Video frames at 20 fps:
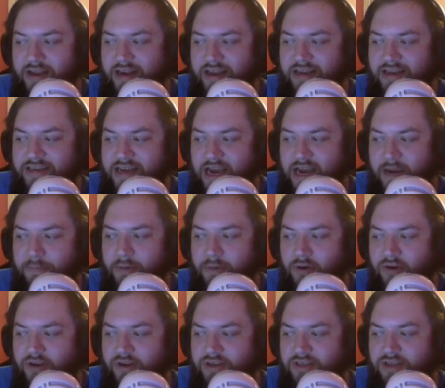any attack
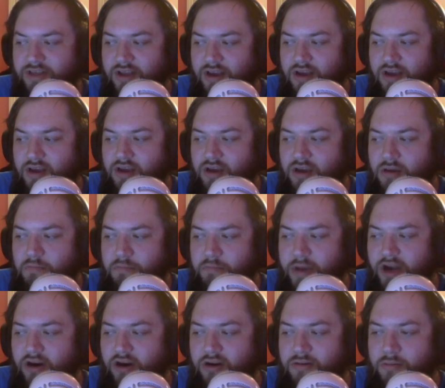bonus.
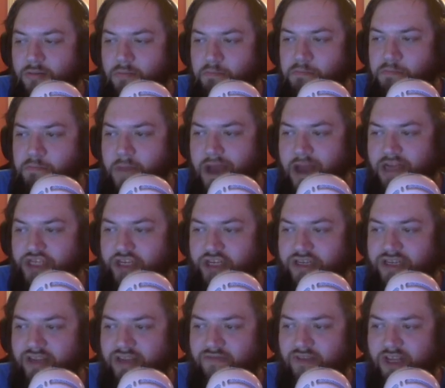Better magic
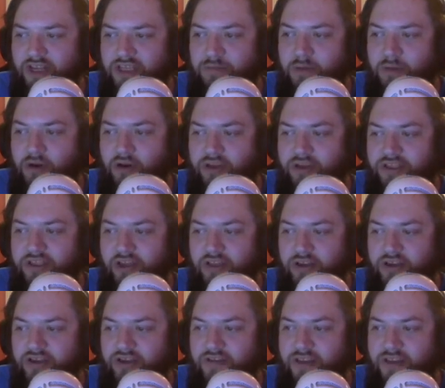defense bonus, though, so